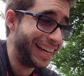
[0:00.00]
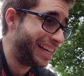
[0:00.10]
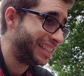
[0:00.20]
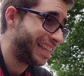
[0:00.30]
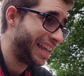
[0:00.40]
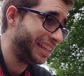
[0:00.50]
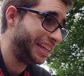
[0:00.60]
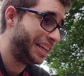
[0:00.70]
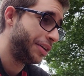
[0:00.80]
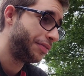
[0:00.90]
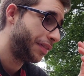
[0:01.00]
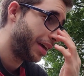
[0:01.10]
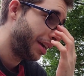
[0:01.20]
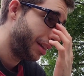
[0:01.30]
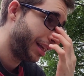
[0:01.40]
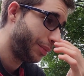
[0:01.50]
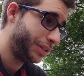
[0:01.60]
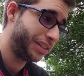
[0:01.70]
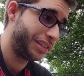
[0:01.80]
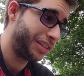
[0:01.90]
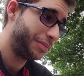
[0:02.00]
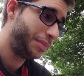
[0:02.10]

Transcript: Sadly enough, like we discussed